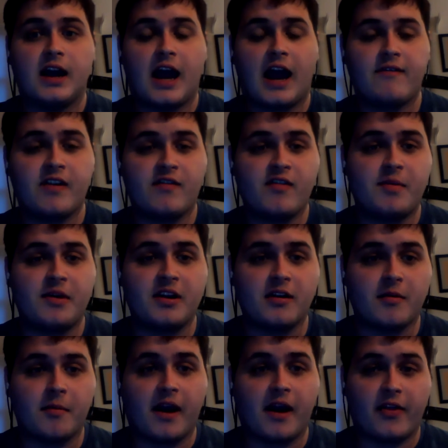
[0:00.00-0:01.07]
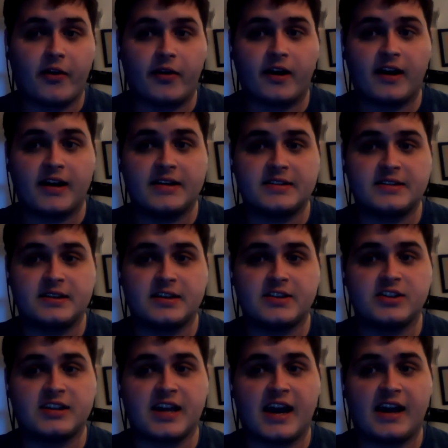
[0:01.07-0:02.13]
Have you ever been in a math class and
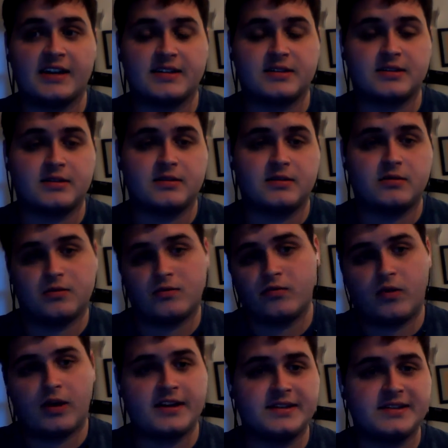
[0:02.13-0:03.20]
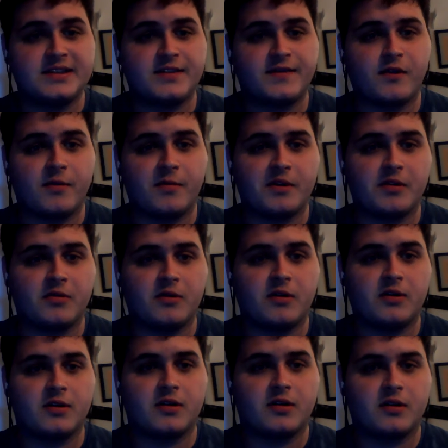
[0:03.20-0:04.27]
just asked, why does this formula
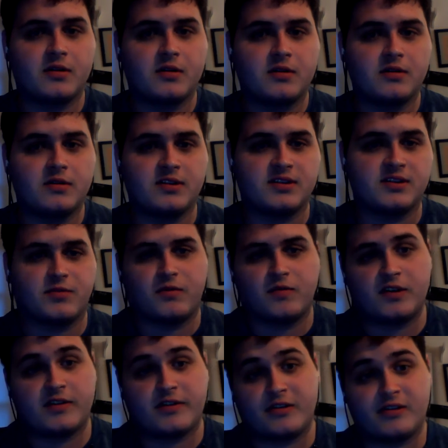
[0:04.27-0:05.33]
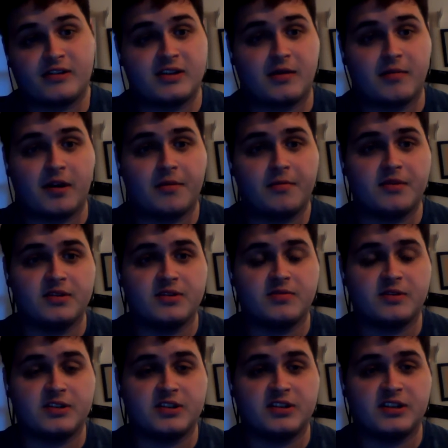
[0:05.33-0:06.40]
work? There's some numbers
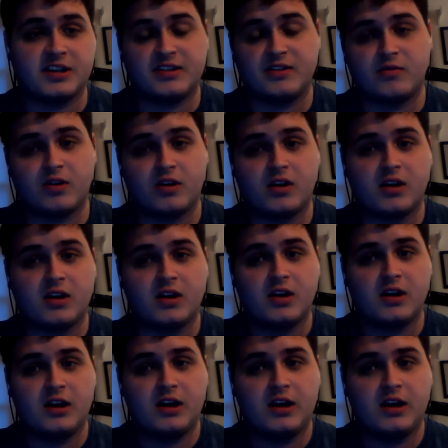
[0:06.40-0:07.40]
which it doesn't work.